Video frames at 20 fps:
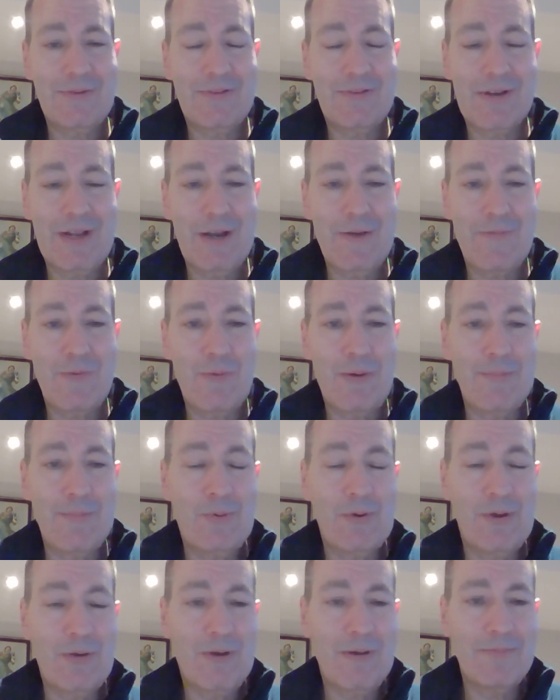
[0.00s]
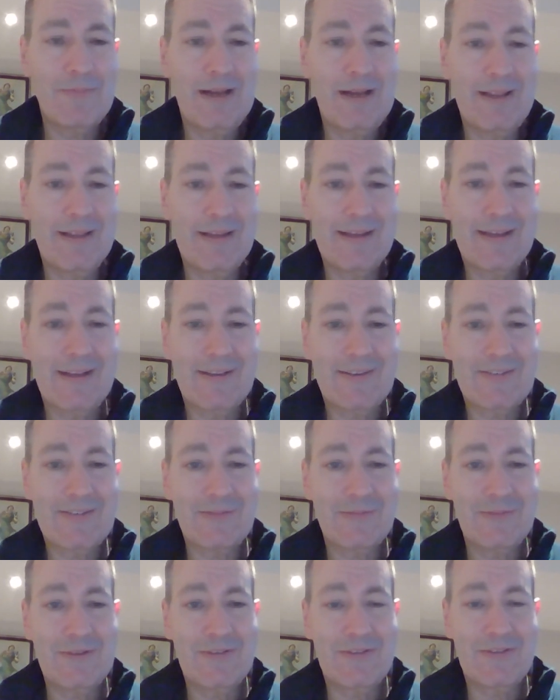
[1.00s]
We've got over 1.1 million
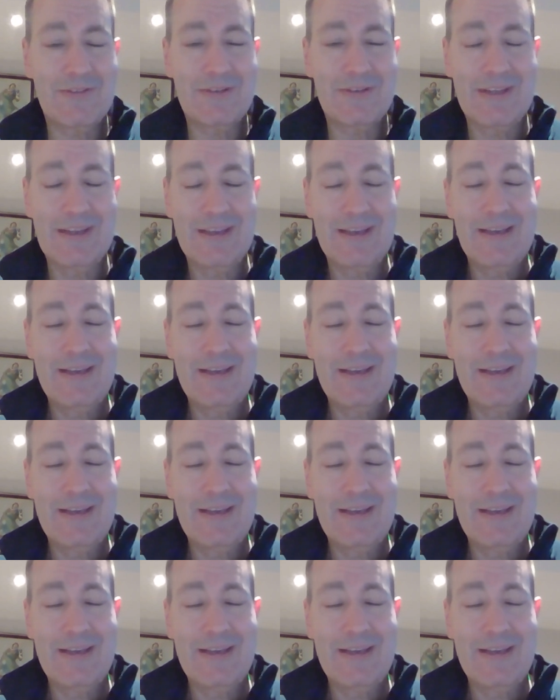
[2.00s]
customers and